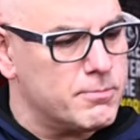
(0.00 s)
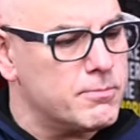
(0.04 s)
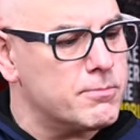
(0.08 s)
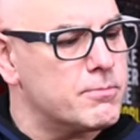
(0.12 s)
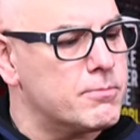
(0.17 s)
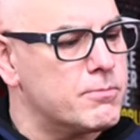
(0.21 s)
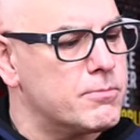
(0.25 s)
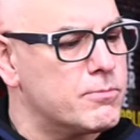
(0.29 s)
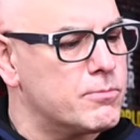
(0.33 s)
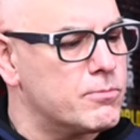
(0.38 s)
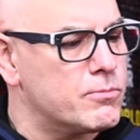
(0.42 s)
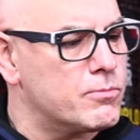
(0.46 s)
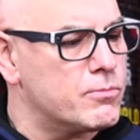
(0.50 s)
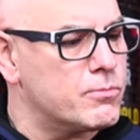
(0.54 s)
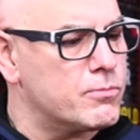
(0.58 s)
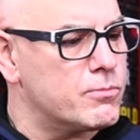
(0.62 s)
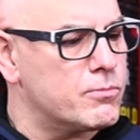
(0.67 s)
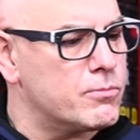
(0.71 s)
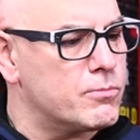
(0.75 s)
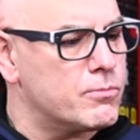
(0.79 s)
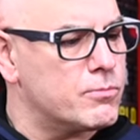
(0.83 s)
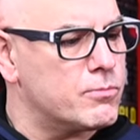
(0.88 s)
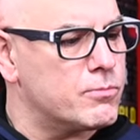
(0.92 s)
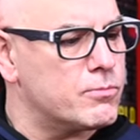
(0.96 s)

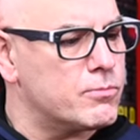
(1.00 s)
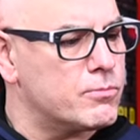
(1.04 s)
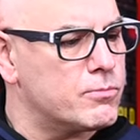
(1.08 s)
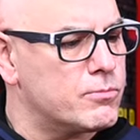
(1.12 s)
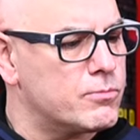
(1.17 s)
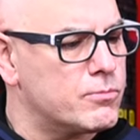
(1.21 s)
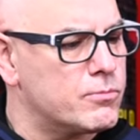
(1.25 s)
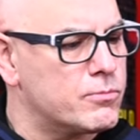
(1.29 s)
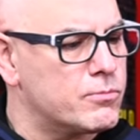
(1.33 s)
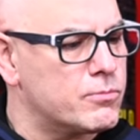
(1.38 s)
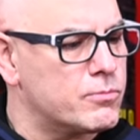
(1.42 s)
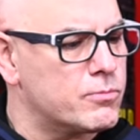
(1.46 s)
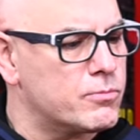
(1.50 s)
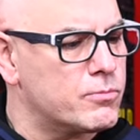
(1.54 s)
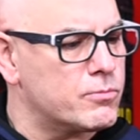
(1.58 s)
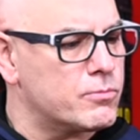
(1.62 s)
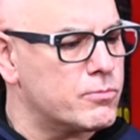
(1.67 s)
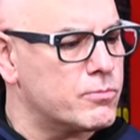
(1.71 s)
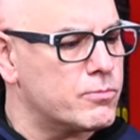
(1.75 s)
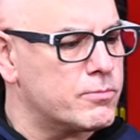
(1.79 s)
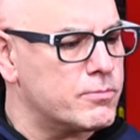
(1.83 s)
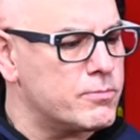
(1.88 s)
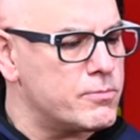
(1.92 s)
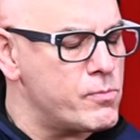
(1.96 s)

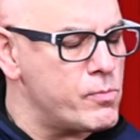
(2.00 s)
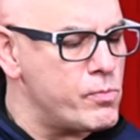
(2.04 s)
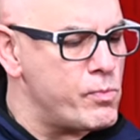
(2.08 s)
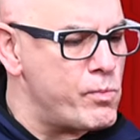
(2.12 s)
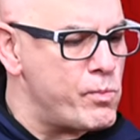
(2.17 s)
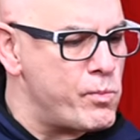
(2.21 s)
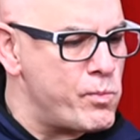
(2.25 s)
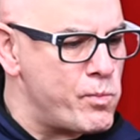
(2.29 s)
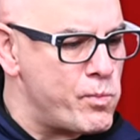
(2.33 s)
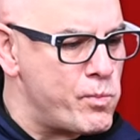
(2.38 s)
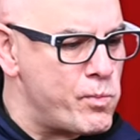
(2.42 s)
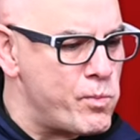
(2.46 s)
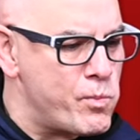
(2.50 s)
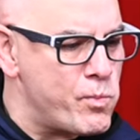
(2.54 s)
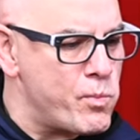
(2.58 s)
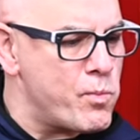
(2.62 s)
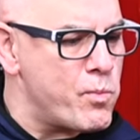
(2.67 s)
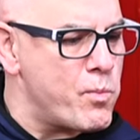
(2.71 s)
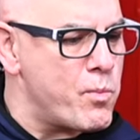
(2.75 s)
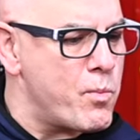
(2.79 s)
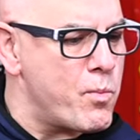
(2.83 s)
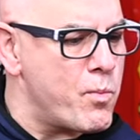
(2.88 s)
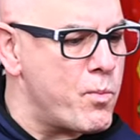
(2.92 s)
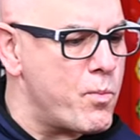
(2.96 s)

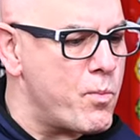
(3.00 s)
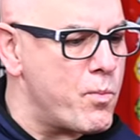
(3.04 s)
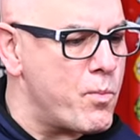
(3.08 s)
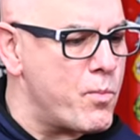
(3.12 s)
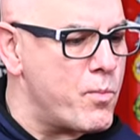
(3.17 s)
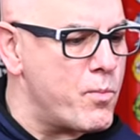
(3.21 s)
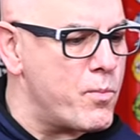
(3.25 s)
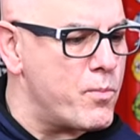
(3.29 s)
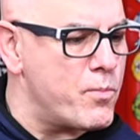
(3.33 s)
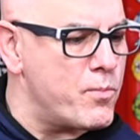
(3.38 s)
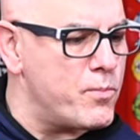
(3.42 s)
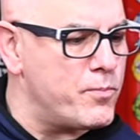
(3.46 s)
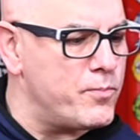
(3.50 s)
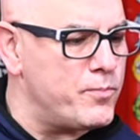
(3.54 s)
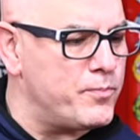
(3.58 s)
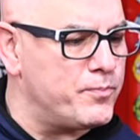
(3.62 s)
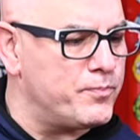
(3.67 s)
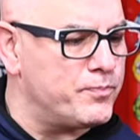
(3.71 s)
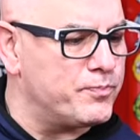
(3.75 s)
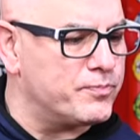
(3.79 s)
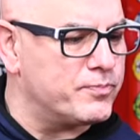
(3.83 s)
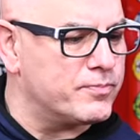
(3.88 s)
(silent)